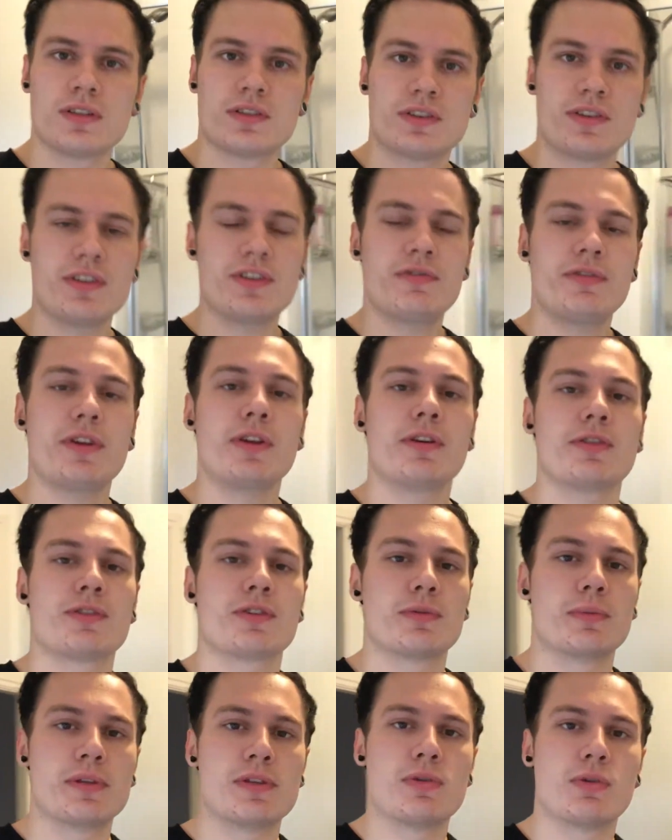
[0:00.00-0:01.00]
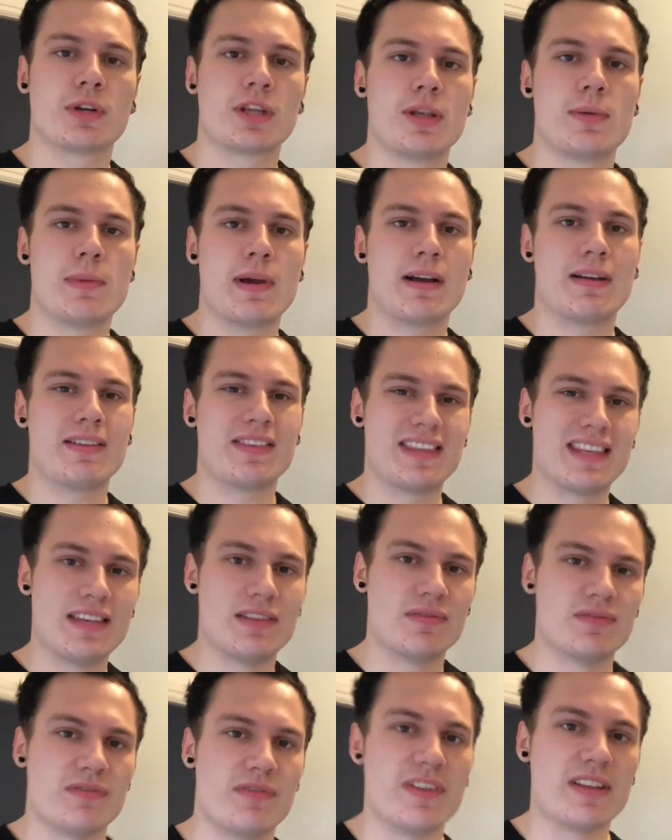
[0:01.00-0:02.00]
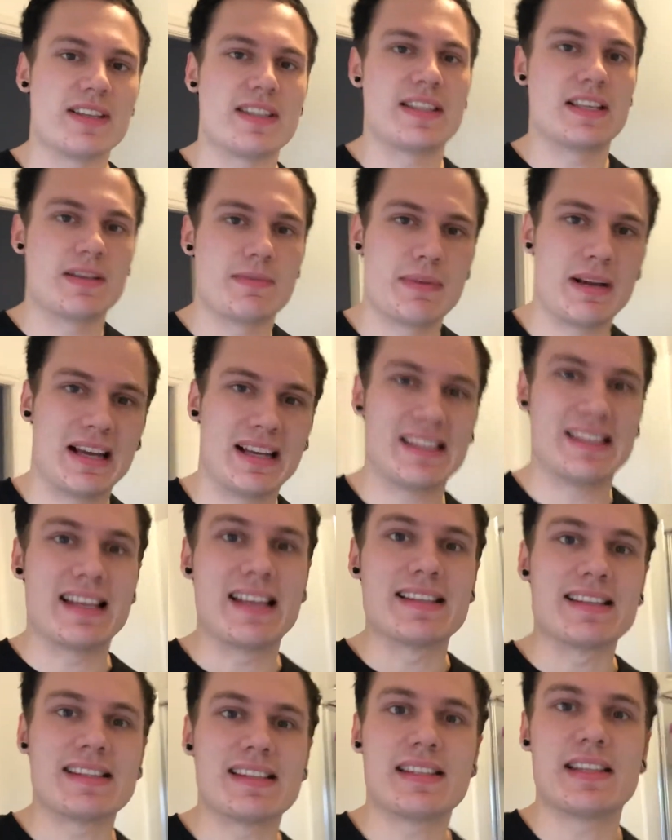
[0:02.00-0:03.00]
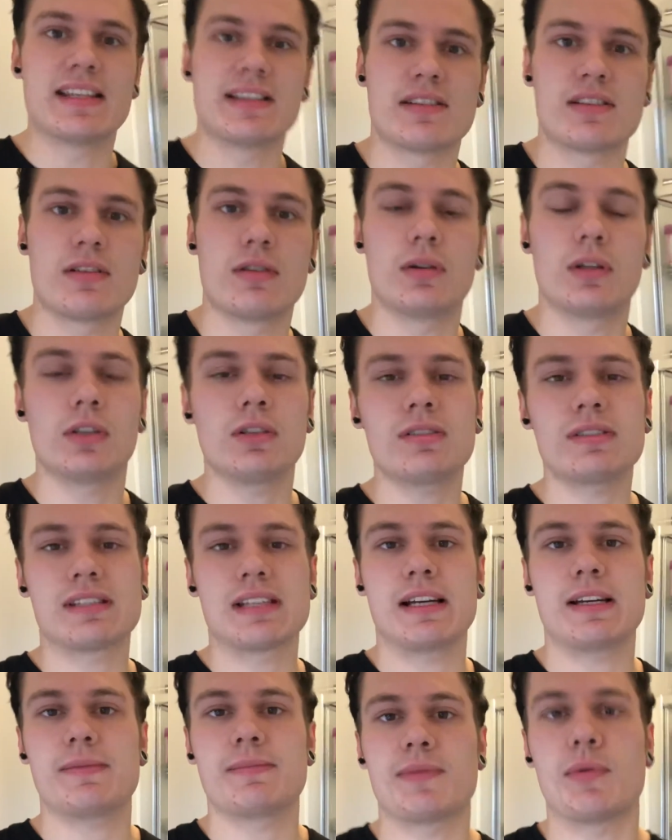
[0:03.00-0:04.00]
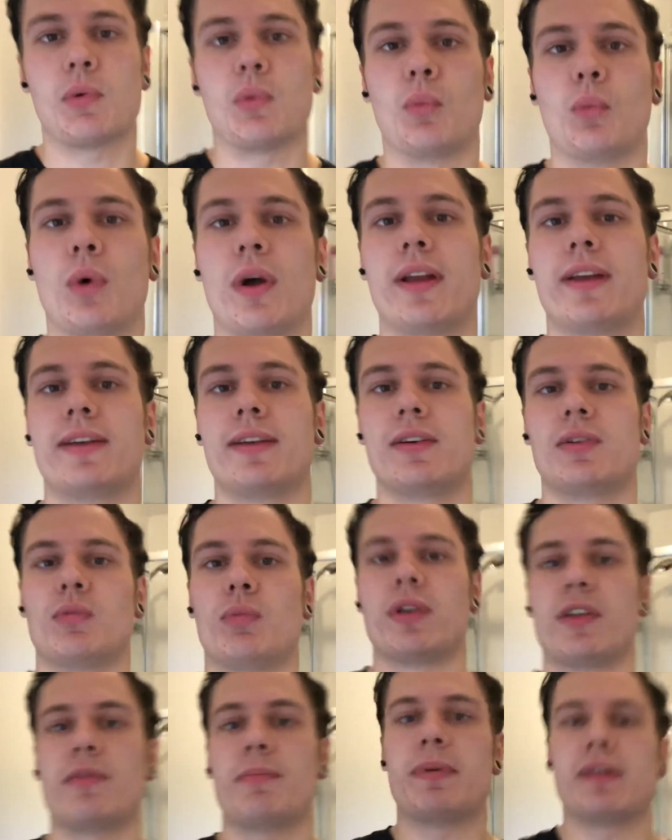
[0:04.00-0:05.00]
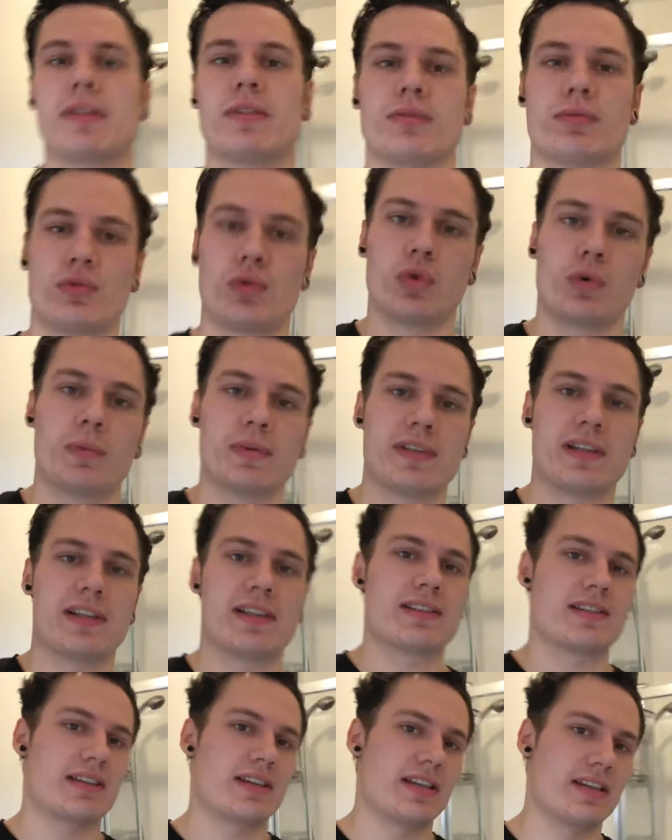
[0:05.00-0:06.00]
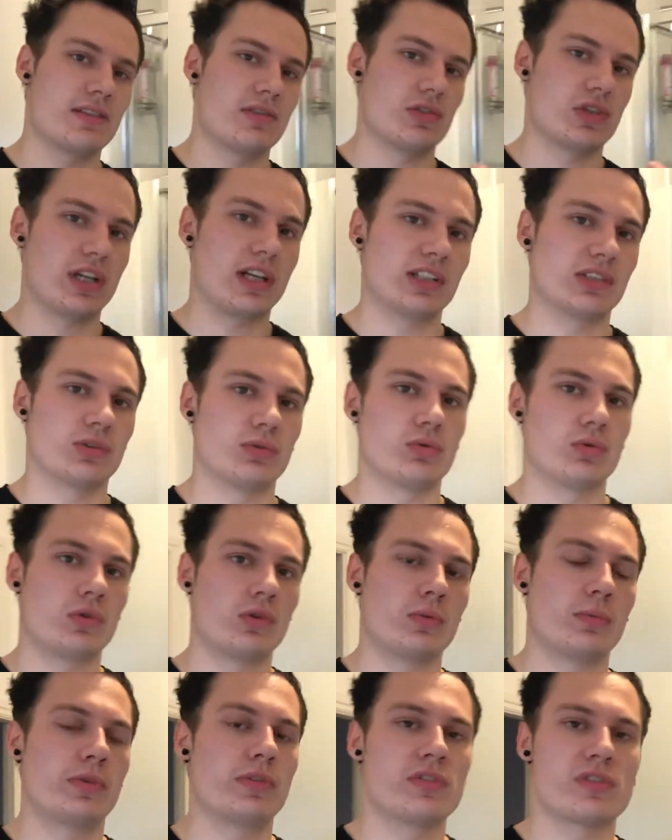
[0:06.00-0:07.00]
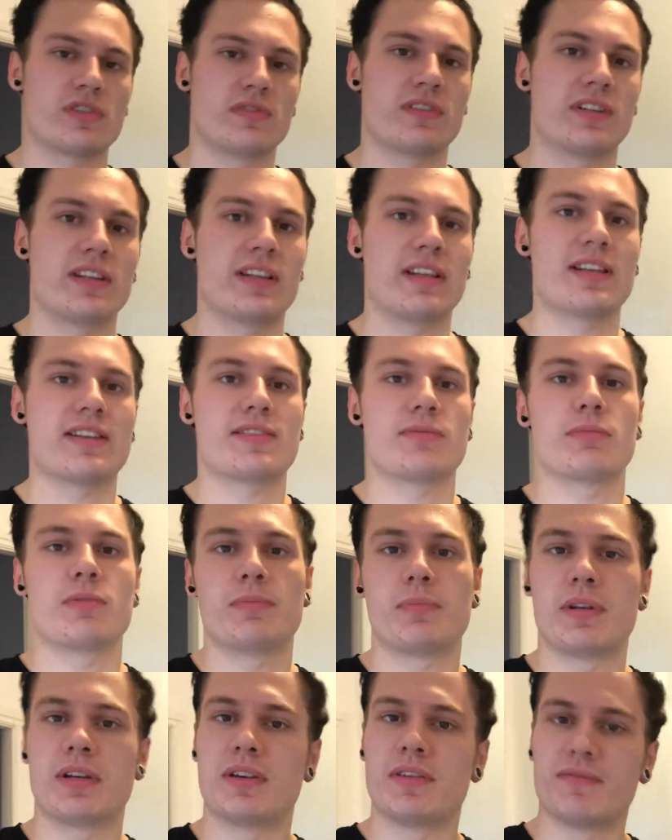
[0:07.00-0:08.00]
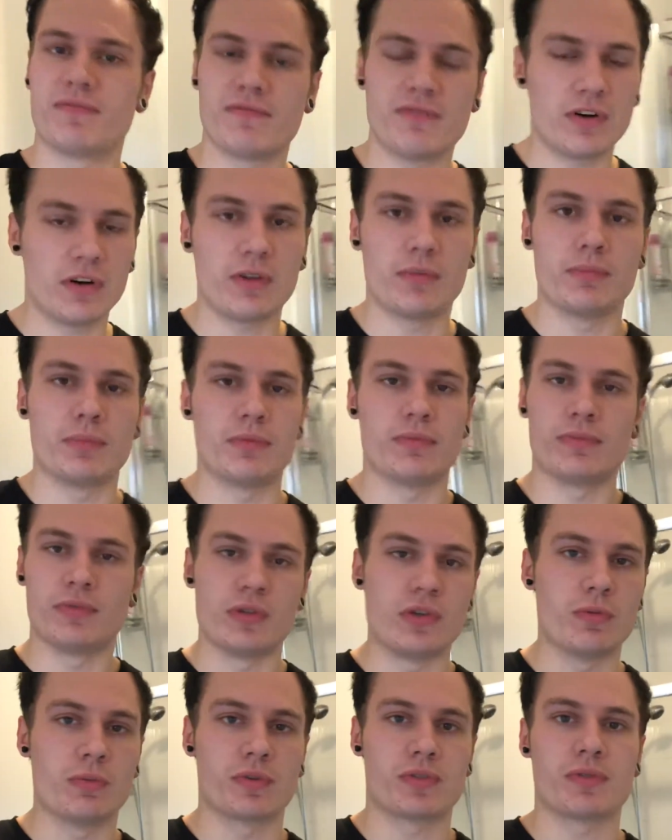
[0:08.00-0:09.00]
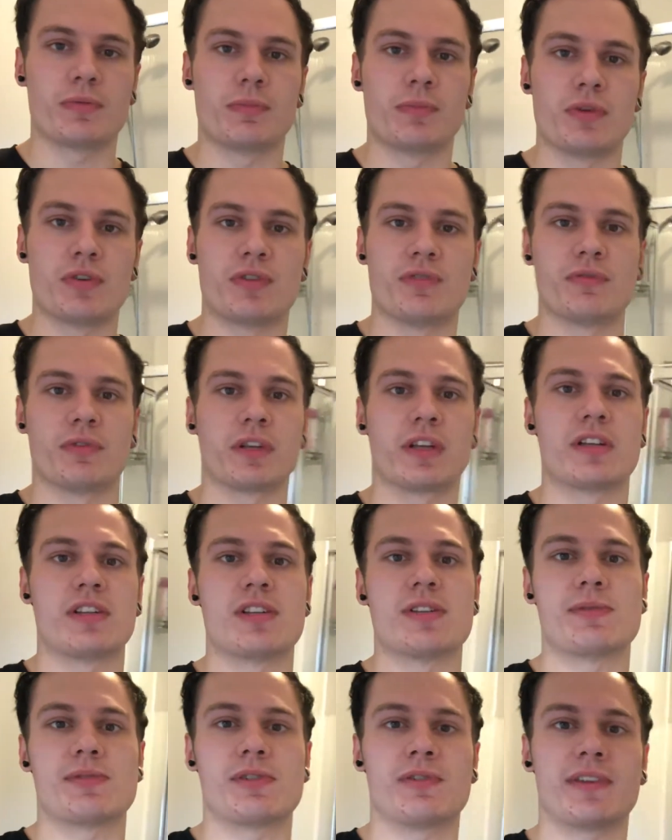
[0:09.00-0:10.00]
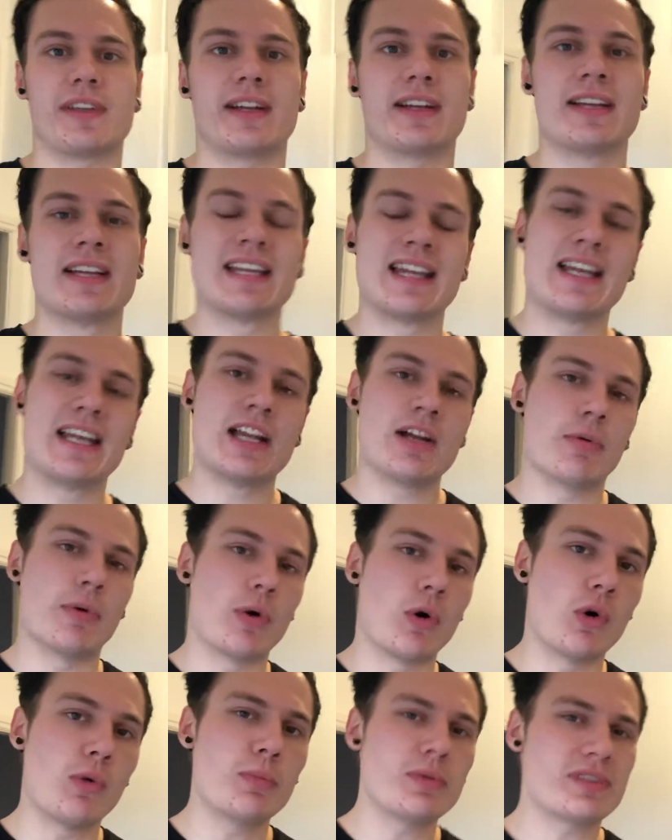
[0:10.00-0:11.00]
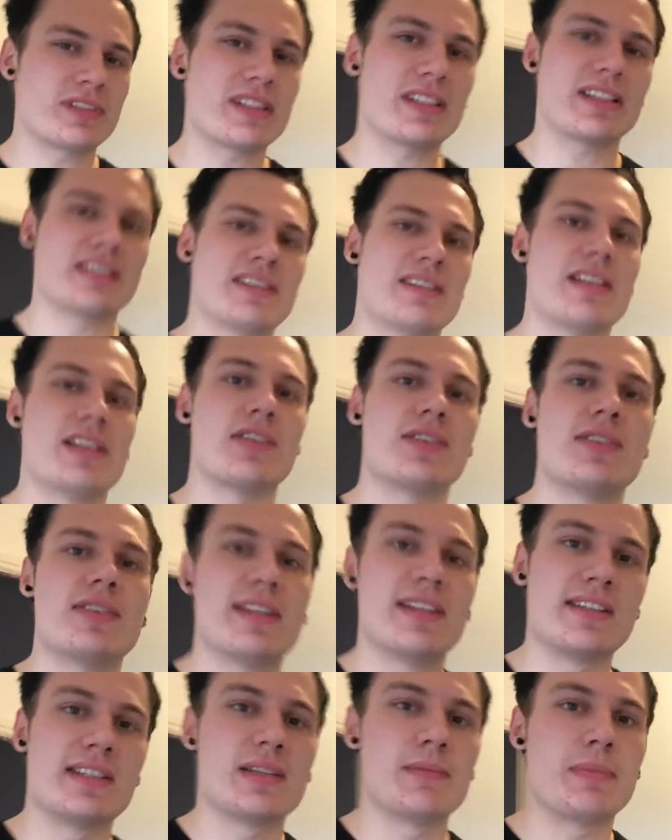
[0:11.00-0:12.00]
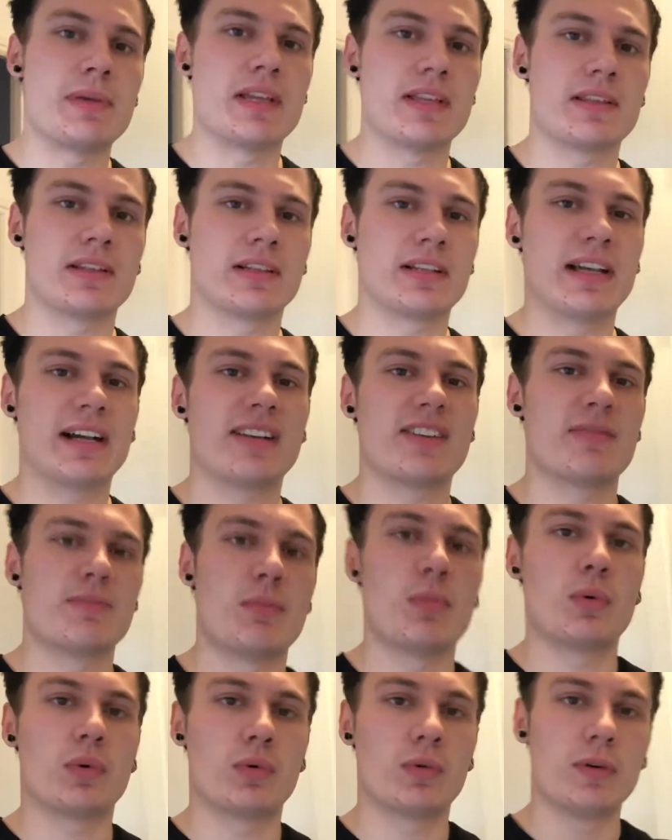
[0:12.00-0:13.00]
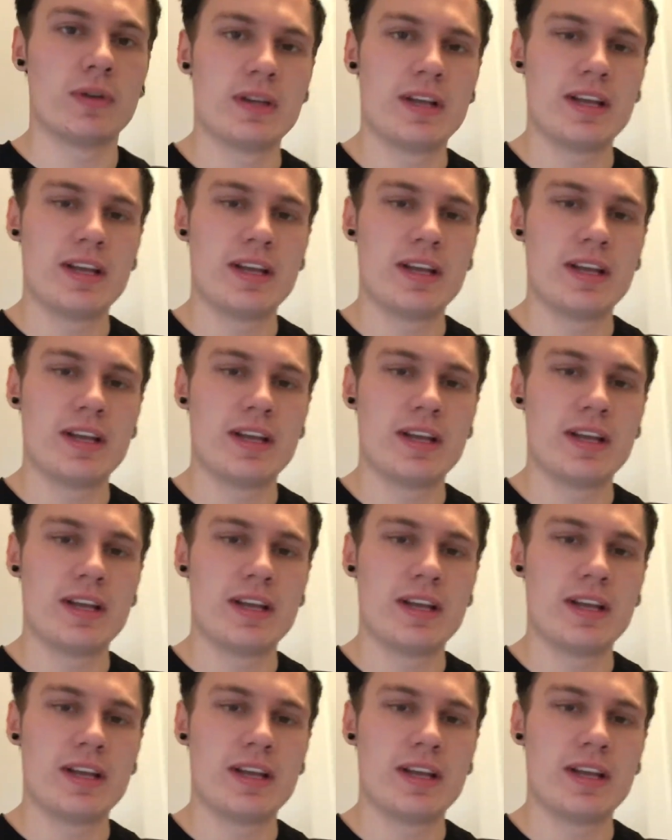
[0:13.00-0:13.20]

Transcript: So this video is going to be talking about the victim identity. So a lot of times when we have been traumatized in childhood trauma and stuff like this, and we've been in very numerous abusive relationships like that, we almost get conditioned into being the kind of more,